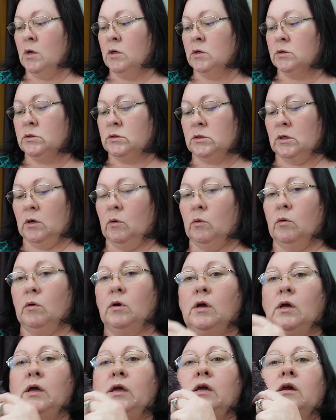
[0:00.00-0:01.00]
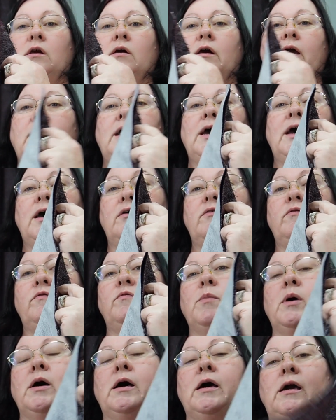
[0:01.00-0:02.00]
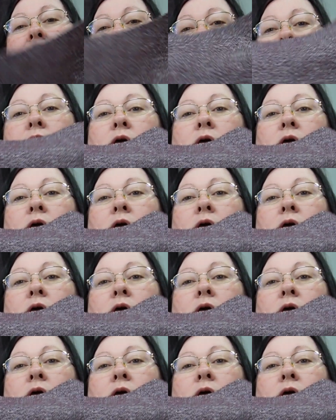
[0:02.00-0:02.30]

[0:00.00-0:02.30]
So here I have my